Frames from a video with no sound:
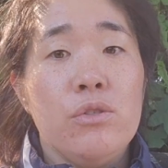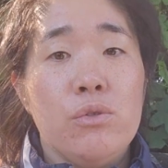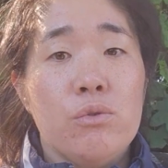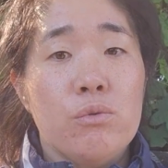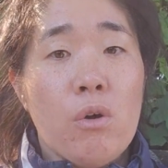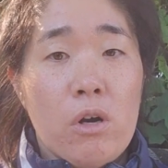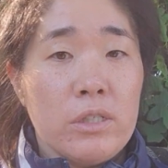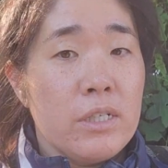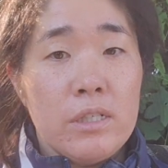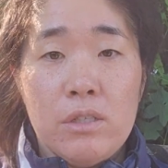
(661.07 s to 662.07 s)
You
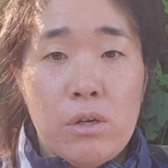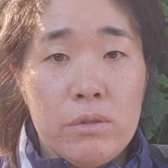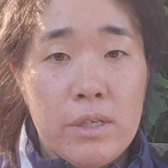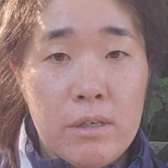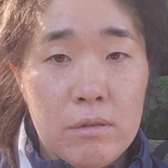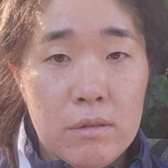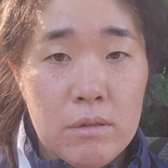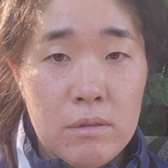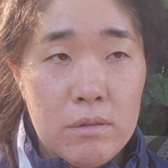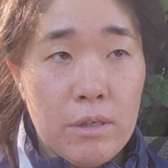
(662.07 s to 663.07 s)
aren't going to know
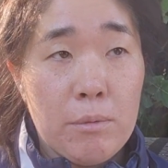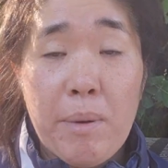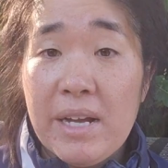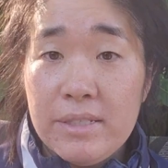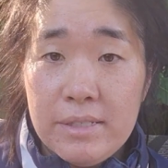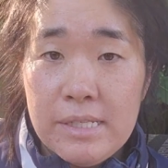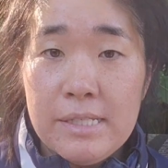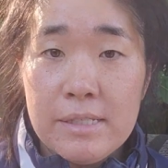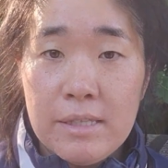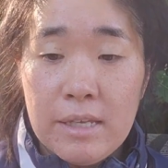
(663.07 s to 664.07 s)
their
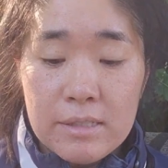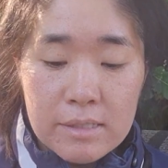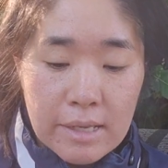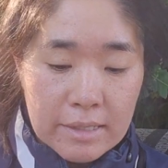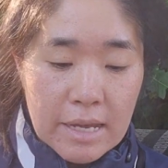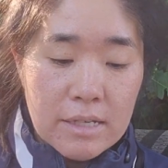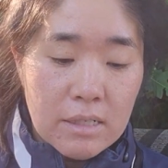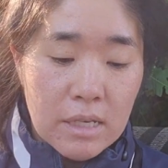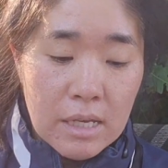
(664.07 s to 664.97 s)
biases and things like that.